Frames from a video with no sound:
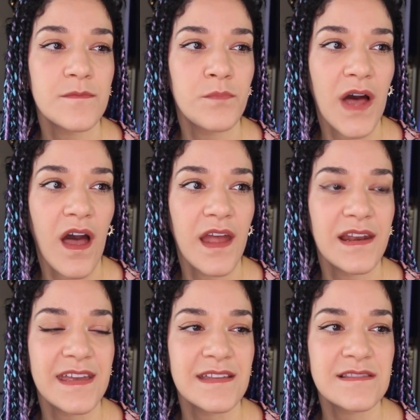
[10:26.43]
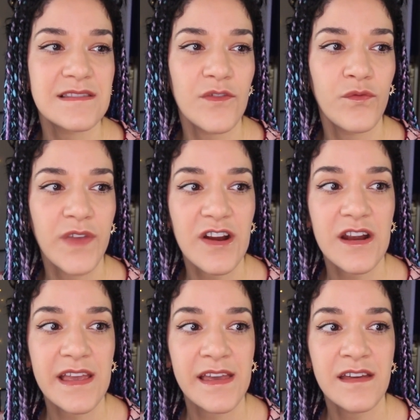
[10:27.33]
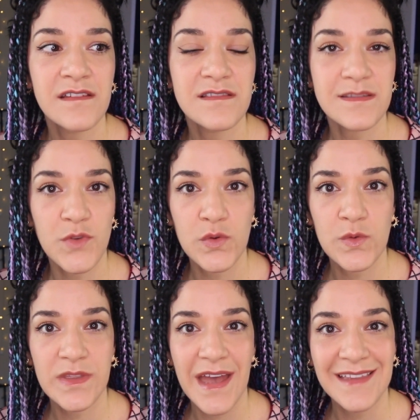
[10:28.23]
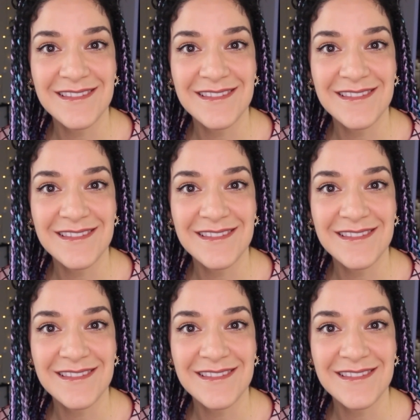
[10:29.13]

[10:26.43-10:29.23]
but it's very smooth and